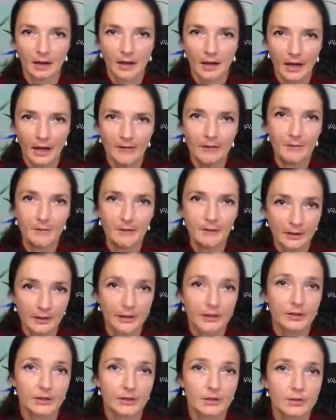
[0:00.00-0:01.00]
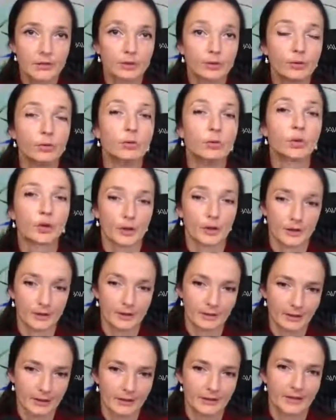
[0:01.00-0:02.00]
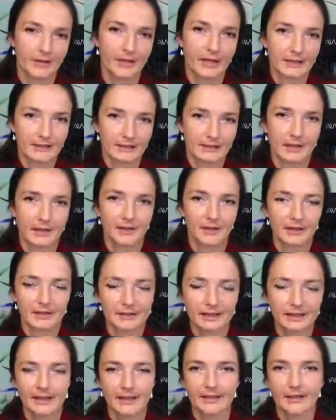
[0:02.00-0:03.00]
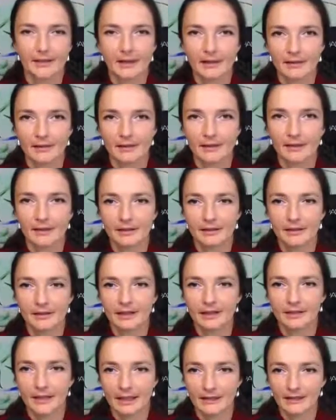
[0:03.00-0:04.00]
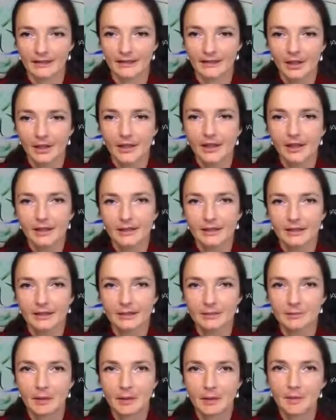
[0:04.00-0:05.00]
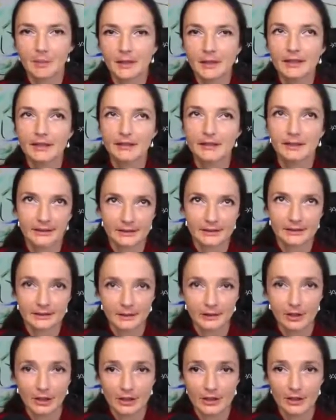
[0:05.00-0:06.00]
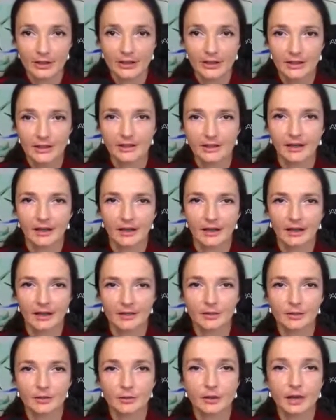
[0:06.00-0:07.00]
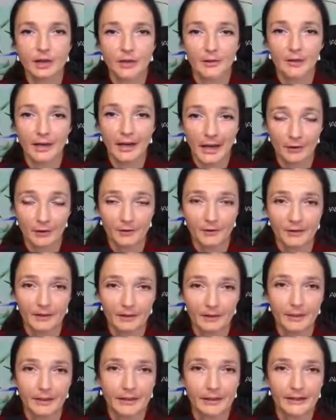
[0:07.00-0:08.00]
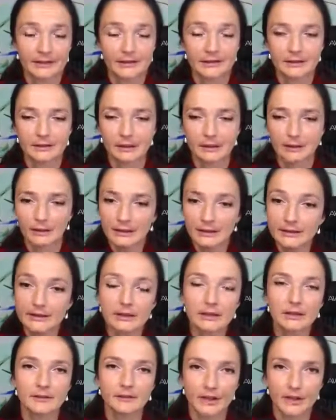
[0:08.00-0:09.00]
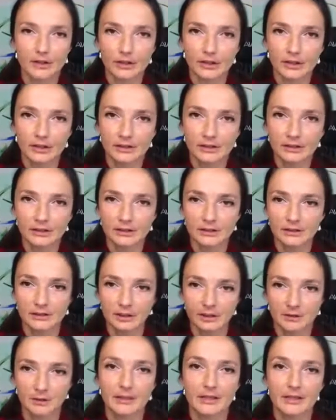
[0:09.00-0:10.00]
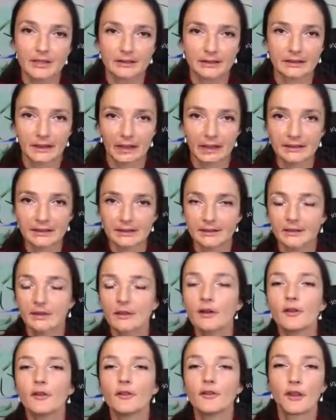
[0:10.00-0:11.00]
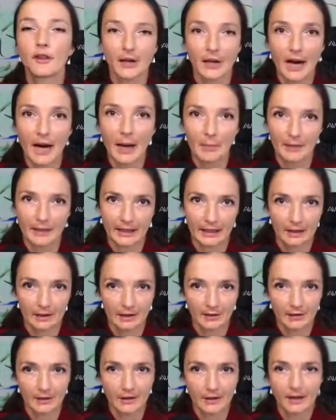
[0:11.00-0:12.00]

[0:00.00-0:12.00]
have ability to work together as gary said i think that that's that's my biggest concentration uh, to carry out of it because these innovations that we discussed they're happening